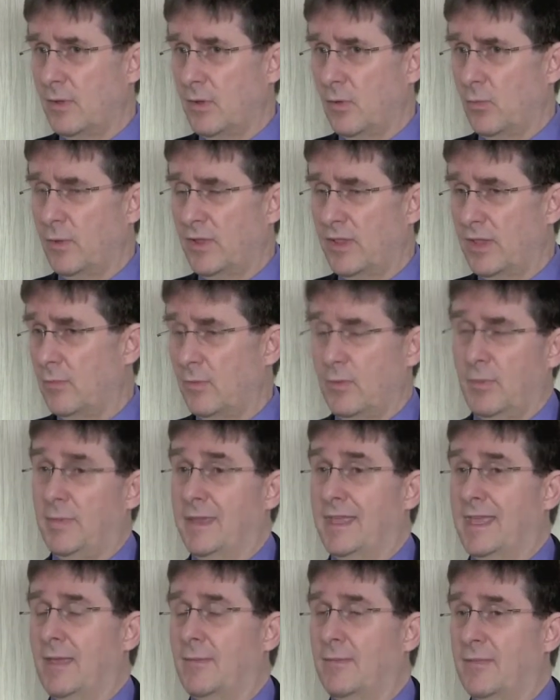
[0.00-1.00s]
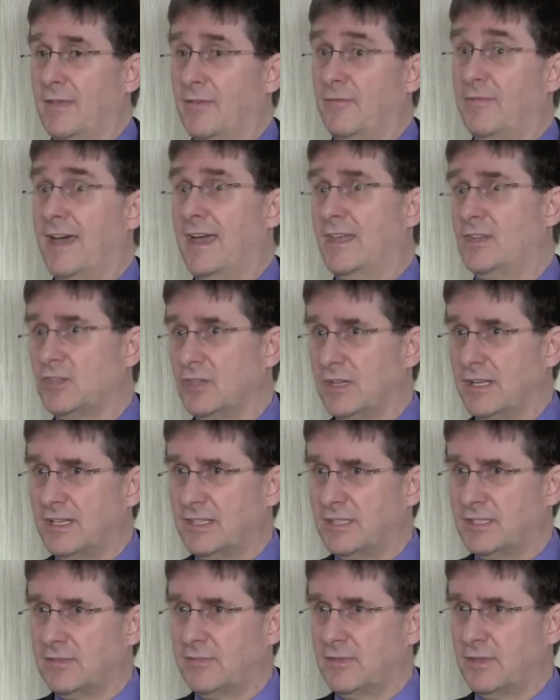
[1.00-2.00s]
with it. We became
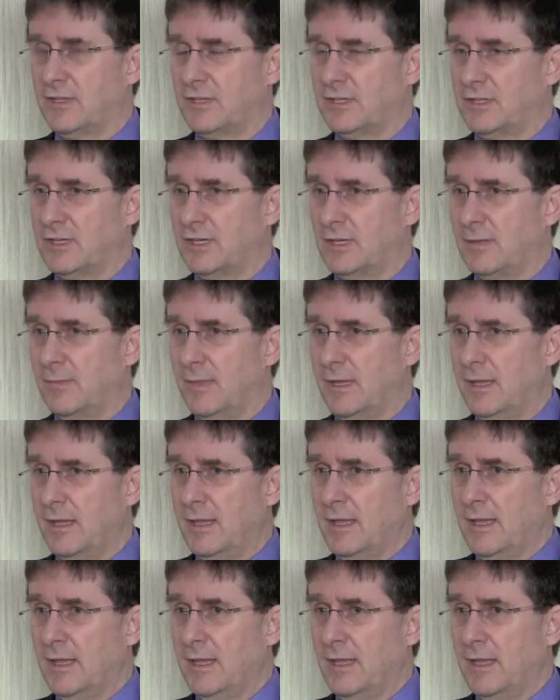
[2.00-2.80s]
evangelists for the term.